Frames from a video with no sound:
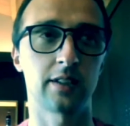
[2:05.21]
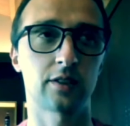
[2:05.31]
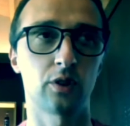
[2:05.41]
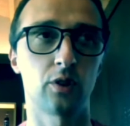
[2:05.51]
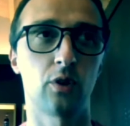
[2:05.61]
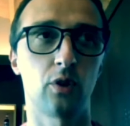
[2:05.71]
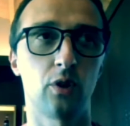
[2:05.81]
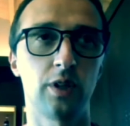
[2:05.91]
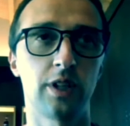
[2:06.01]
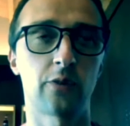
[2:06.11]
So
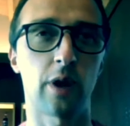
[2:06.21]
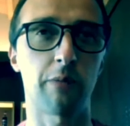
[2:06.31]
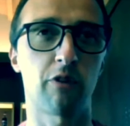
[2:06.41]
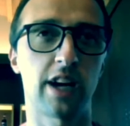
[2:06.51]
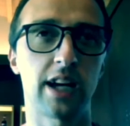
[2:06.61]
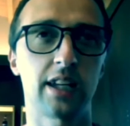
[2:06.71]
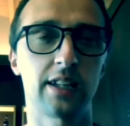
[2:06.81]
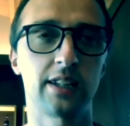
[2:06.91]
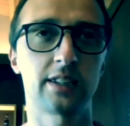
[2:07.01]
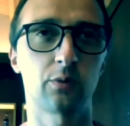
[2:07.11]
all the grape
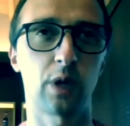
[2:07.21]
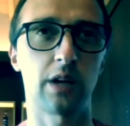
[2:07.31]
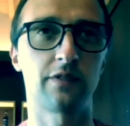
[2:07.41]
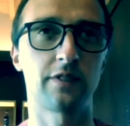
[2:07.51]
varieties we have